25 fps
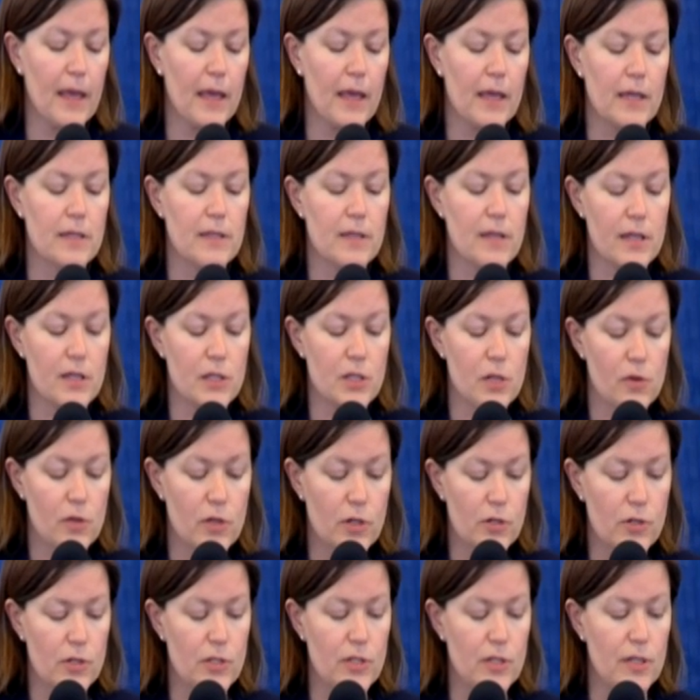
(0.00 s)
He's also
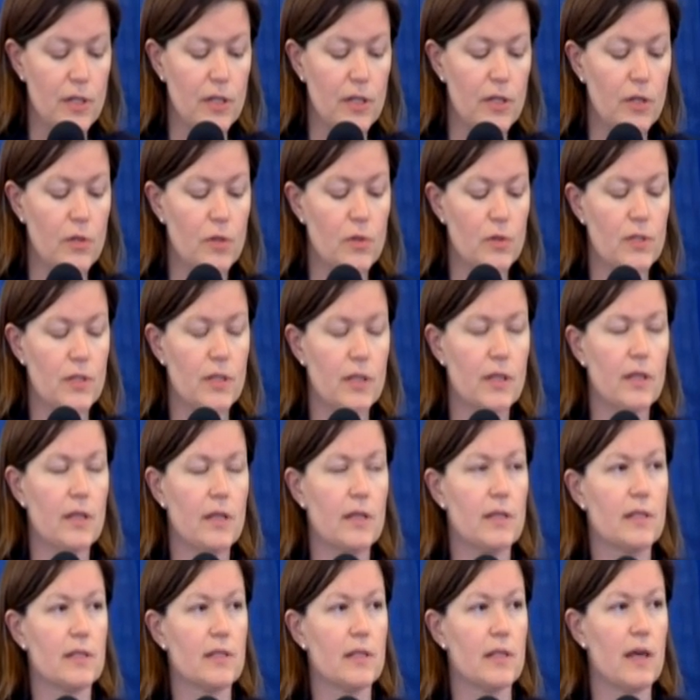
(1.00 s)
interested in using
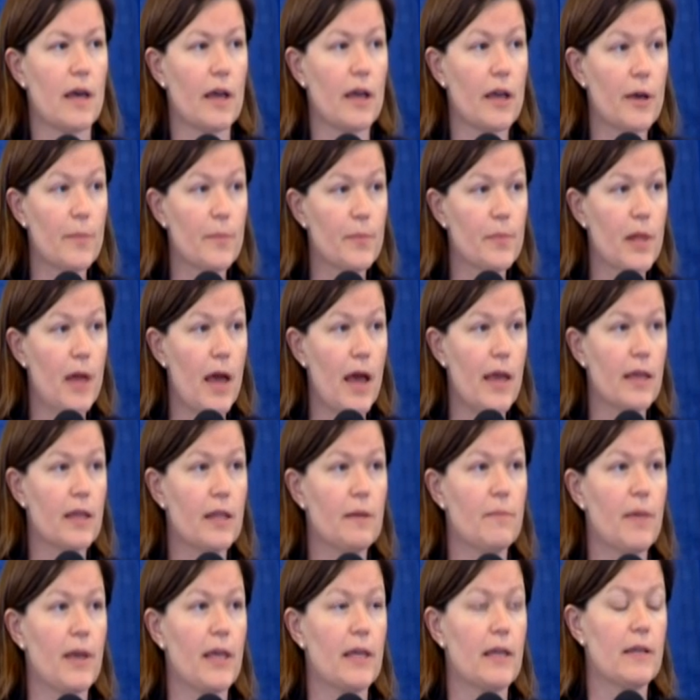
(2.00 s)
these
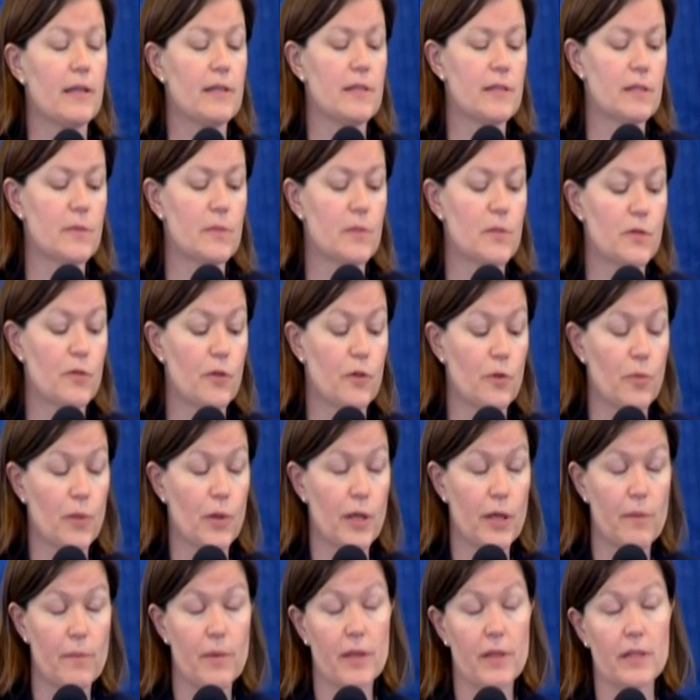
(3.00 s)
compliant mechanisms for
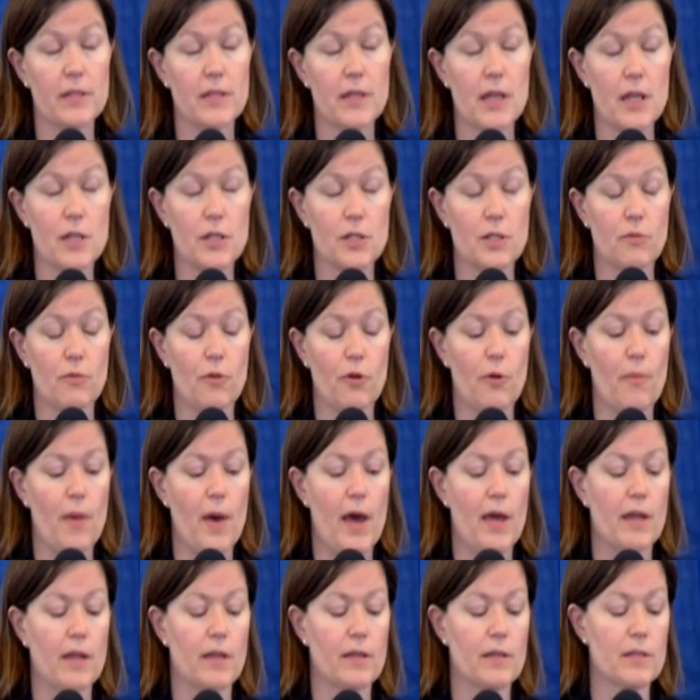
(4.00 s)
rehabilitation
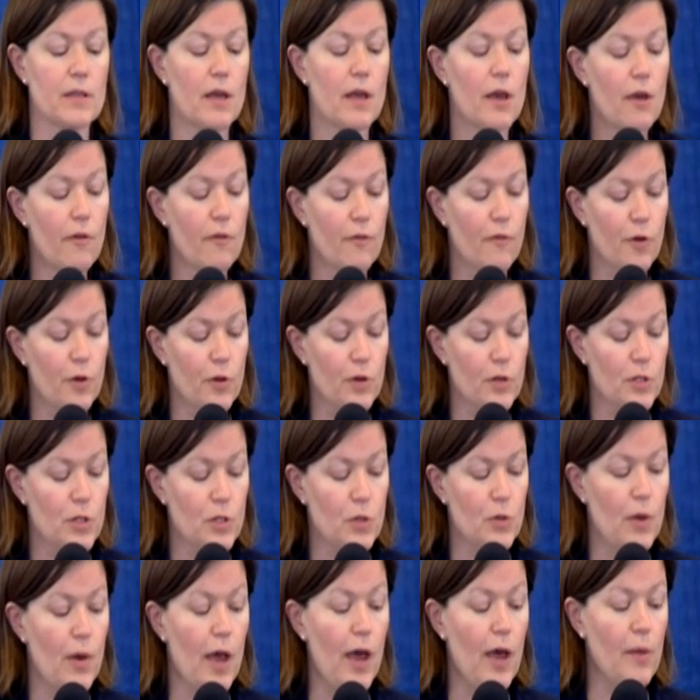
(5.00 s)
robotics
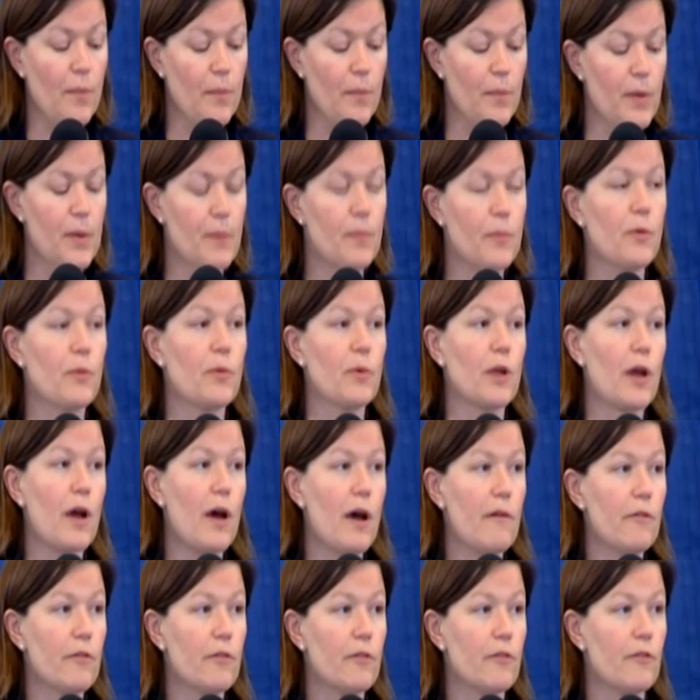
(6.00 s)
to help people
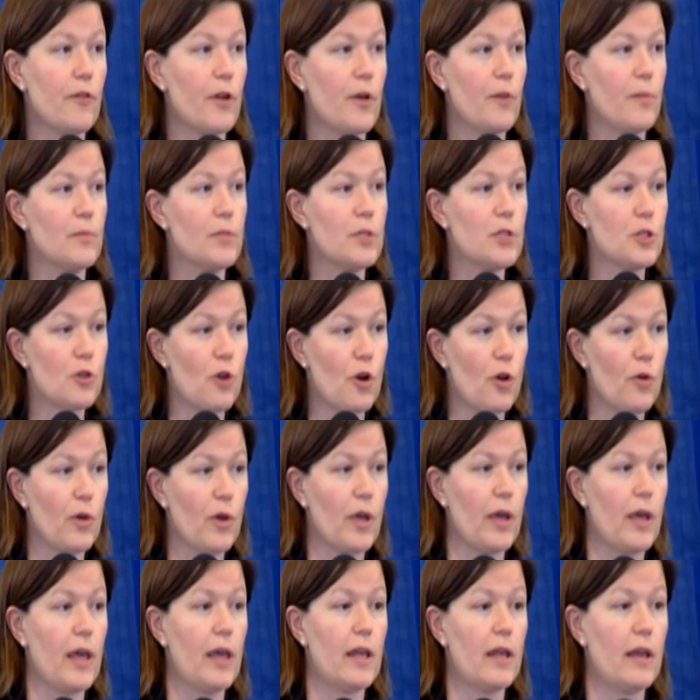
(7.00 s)
recover from
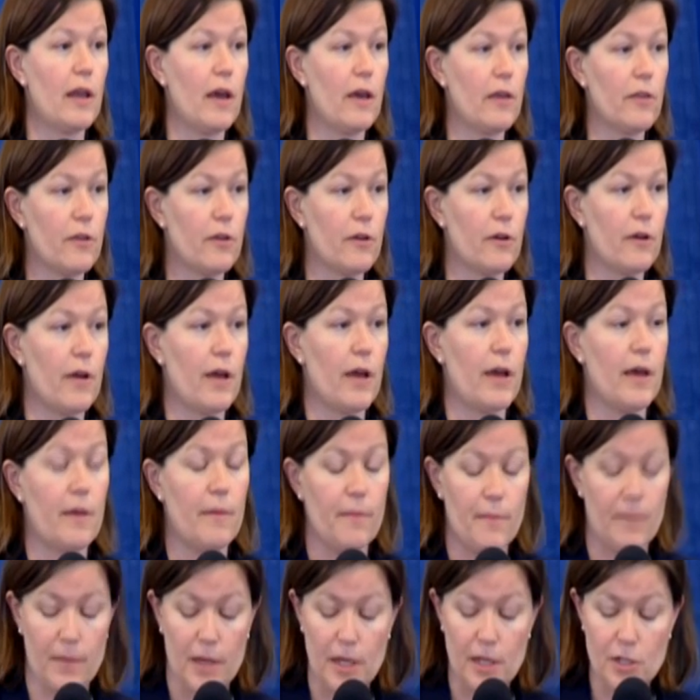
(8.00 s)
stroke and other
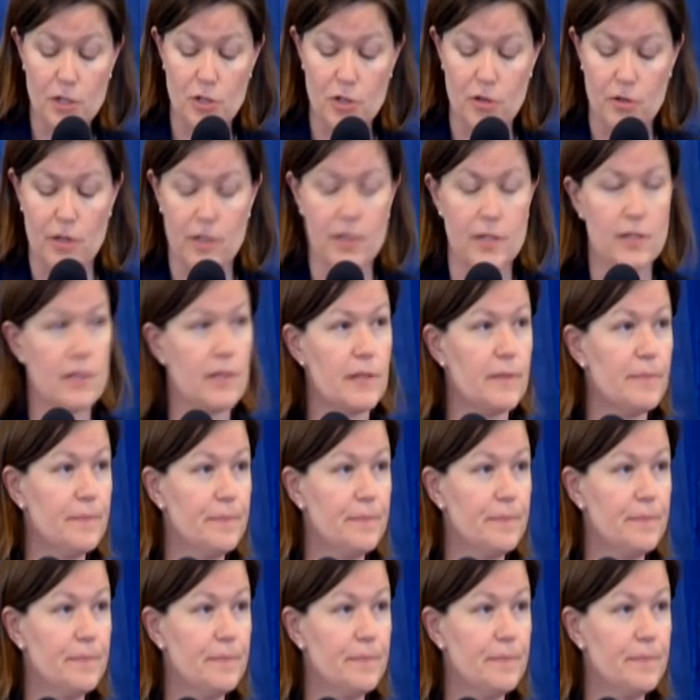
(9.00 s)
injuries.